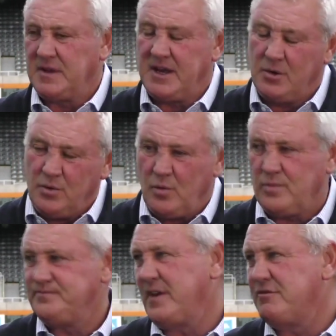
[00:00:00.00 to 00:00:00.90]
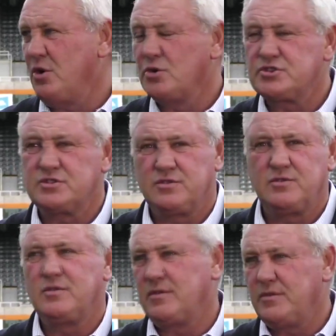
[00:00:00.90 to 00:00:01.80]
You know, of course,
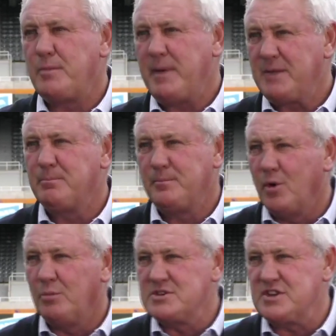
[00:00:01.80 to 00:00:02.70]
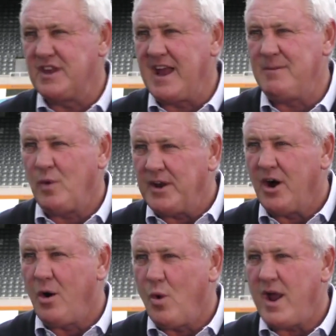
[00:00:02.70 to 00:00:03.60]
the big moments in the game went
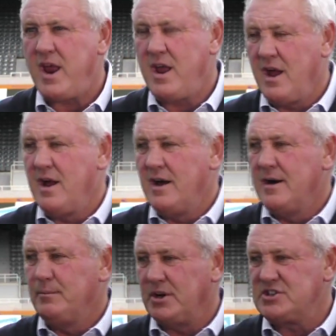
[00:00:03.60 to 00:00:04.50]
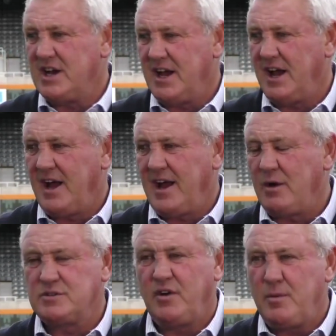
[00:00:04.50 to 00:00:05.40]
our way, but I
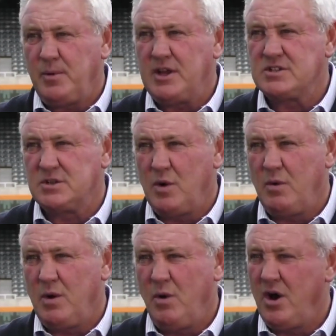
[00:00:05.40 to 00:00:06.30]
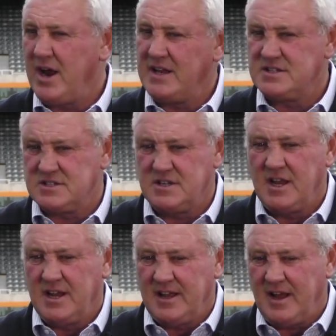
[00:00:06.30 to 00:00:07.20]
was very pleased the way we were against,
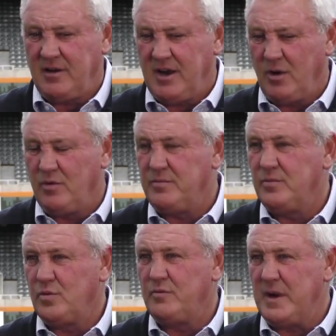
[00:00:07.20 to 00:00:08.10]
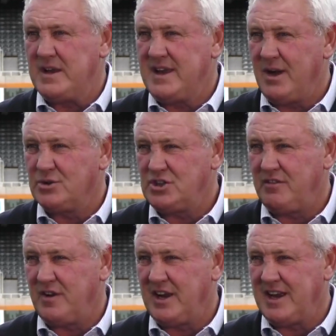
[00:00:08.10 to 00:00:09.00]
we're beaten now a
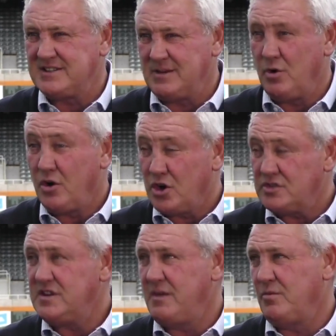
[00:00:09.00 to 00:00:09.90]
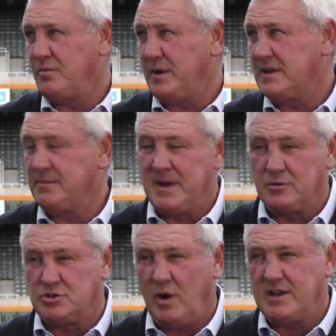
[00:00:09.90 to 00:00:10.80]
Sheffield United team, we're a good team, we've beaten them
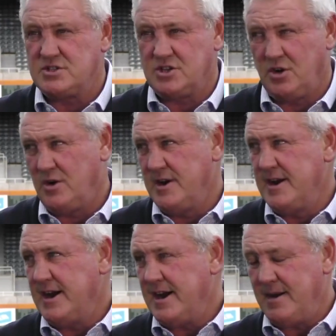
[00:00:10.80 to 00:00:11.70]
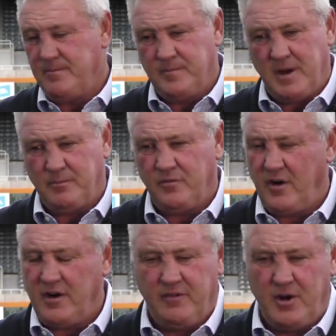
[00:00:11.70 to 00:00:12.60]
now twice, so
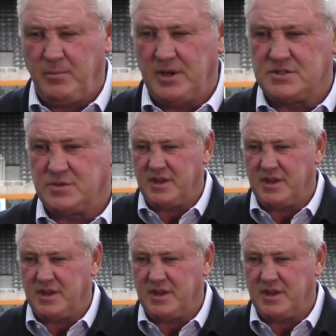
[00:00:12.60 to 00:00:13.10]
very, very pleased